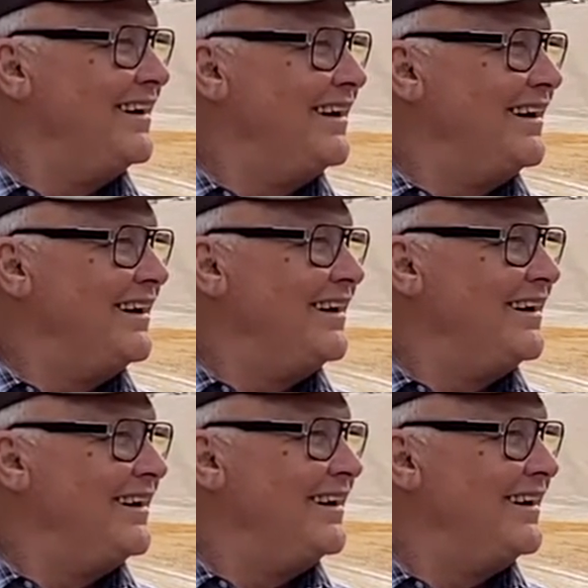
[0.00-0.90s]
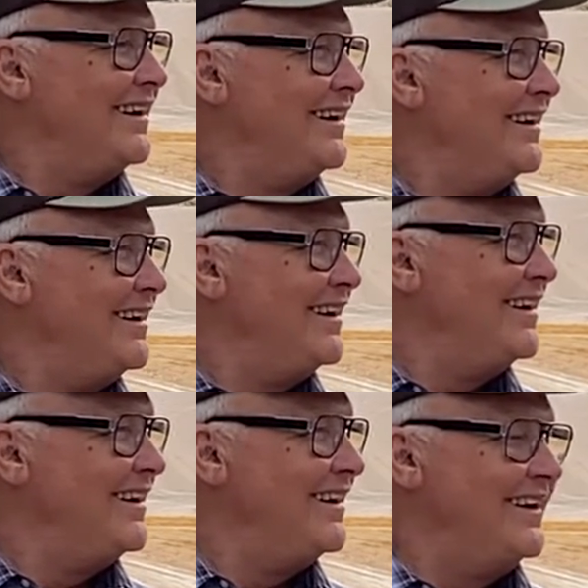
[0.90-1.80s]

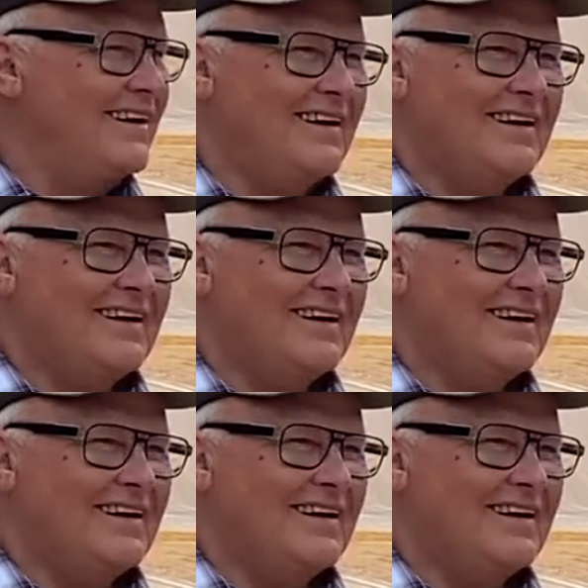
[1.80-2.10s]
(silent)